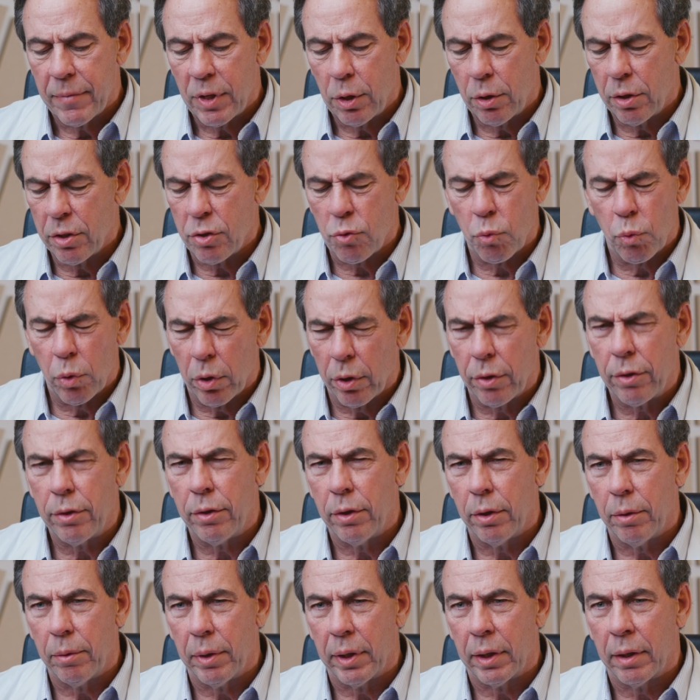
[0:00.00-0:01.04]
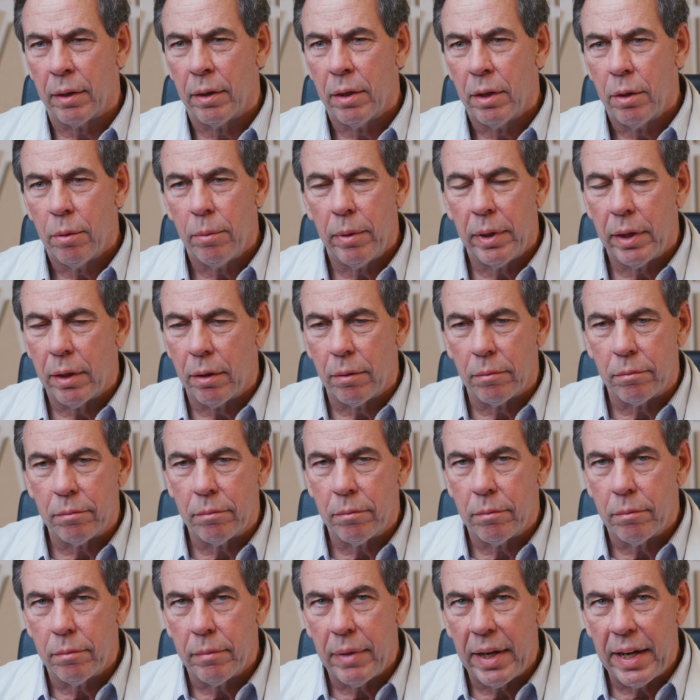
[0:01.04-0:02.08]
or it's worth doing. We don't
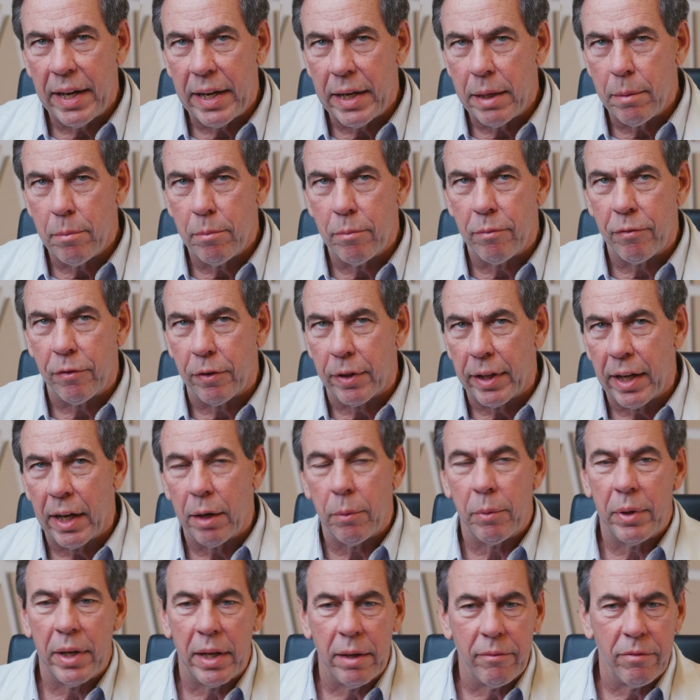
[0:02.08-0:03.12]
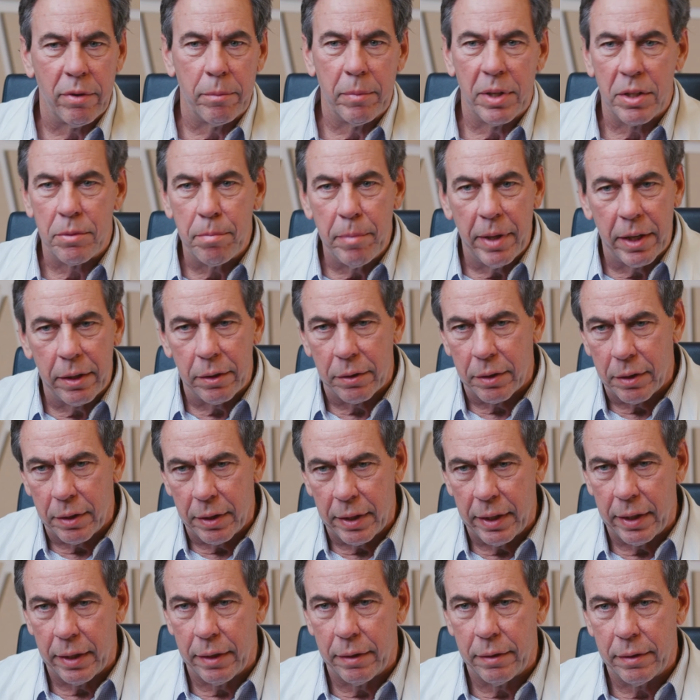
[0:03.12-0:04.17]
aim for that, we aim for much better than
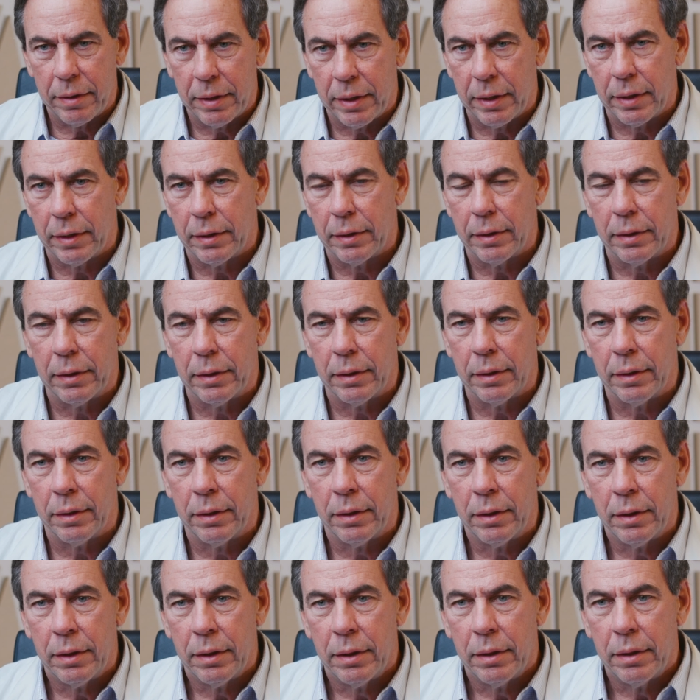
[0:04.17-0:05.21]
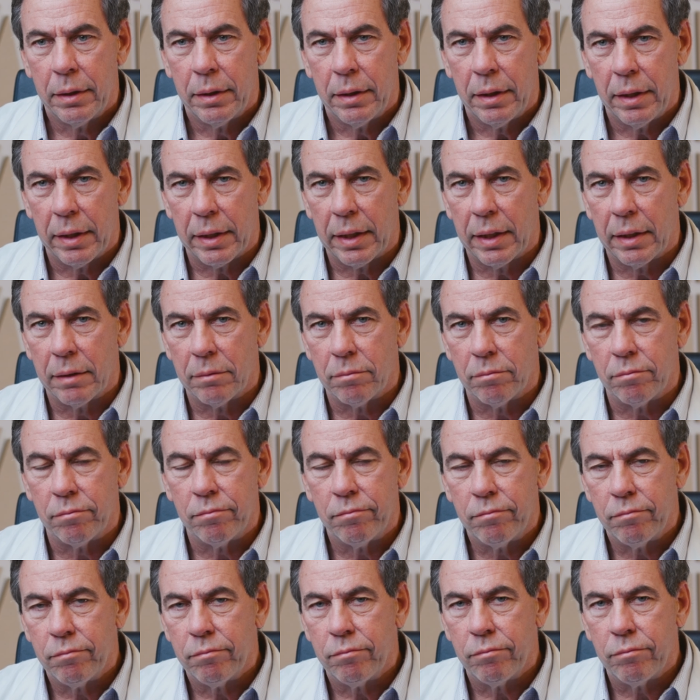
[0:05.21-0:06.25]
that. And again,
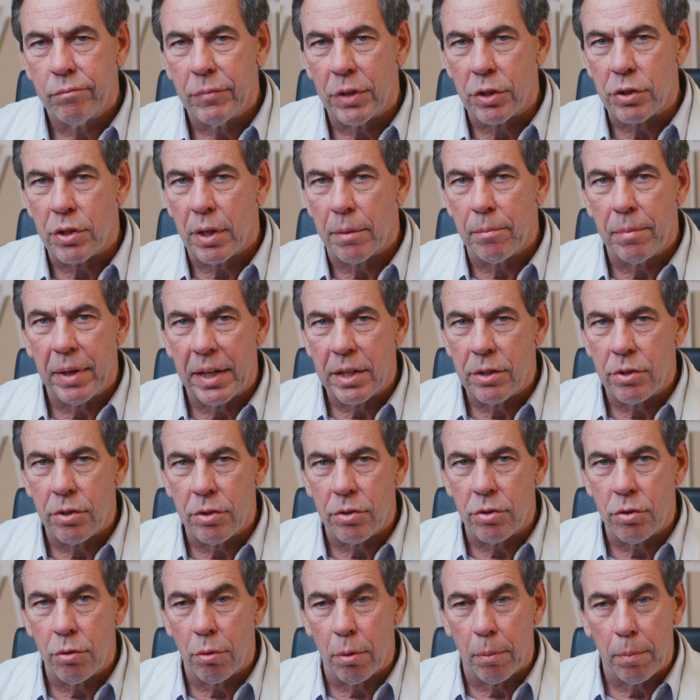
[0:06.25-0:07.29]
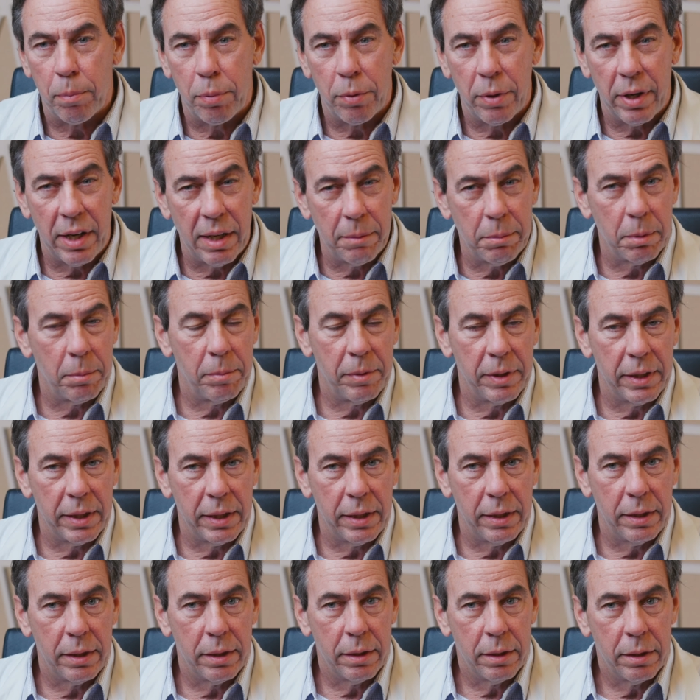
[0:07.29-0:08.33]
there's some patients who are
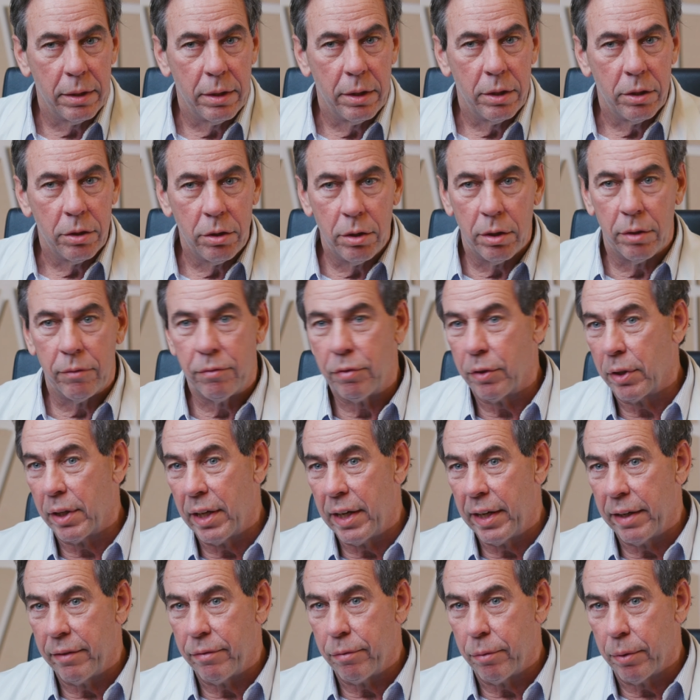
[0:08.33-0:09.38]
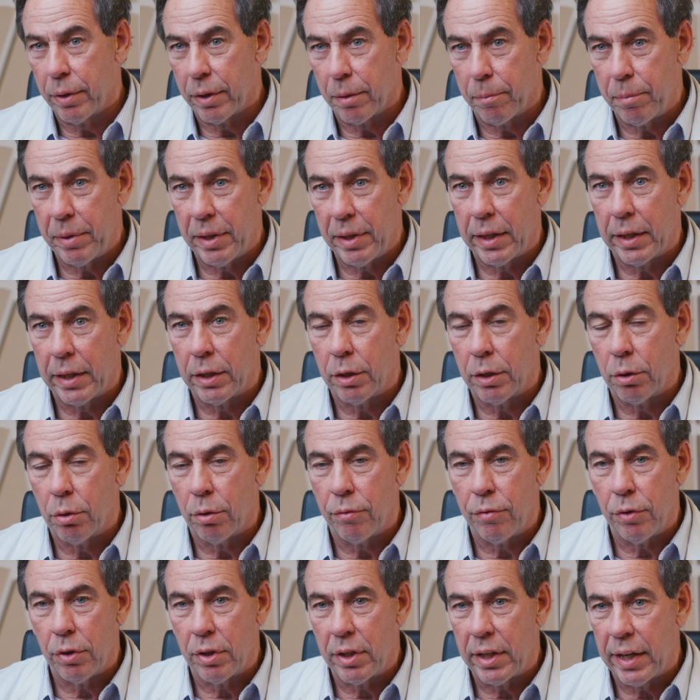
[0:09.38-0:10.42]
probably good for life with a PAO
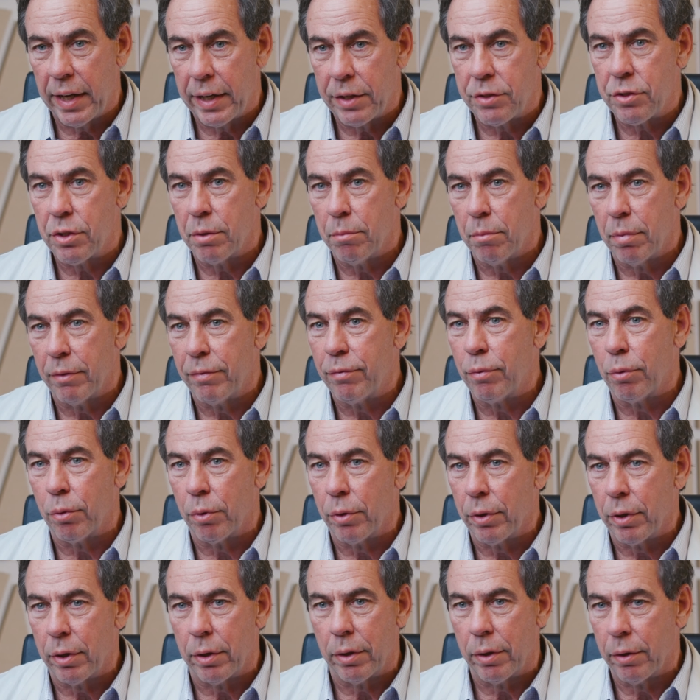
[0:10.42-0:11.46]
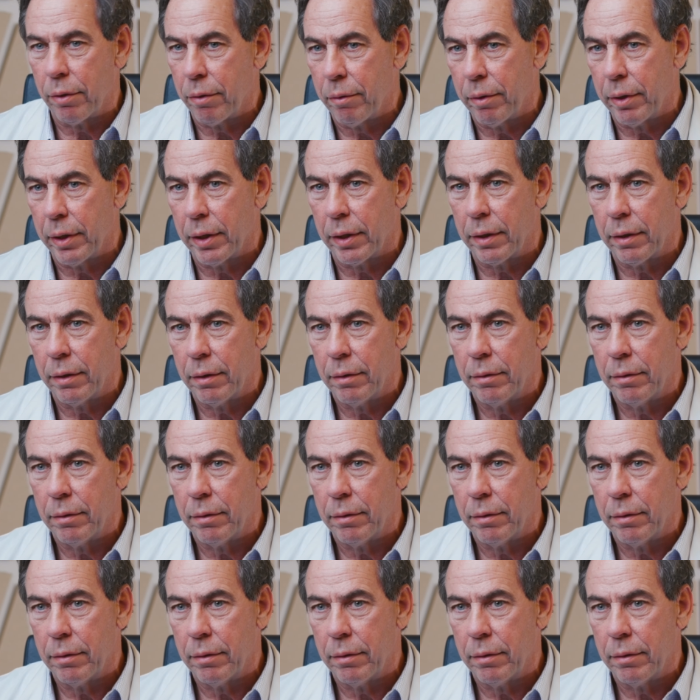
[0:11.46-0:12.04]
if you catch them before they're arthritic.